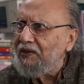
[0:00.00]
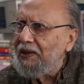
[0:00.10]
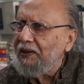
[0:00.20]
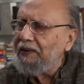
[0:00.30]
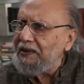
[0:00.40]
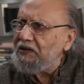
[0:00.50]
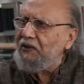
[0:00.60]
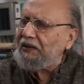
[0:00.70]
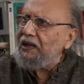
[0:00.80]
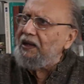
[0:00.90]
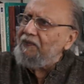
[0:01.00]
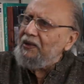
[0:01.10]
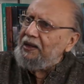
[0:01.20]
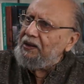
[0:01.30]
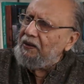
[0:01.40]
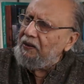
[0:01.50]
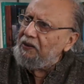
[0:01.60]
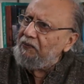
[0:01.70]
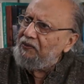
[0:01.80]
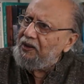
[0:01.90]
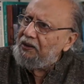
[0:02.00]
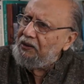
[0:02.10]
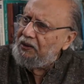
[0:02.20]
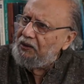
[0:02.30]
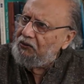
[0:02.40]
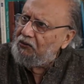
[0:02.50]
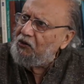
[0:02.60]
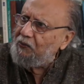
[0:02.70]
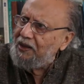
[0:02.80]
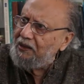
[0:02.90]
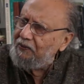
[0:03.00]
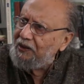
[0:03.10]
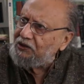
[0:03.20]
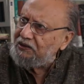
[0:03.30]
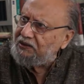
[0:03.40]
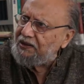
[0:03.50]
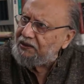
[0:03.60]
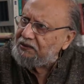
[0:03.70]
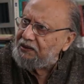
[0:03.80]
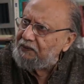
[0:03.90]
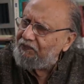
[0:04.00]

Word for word: Right. These were the uh, uh, European nation states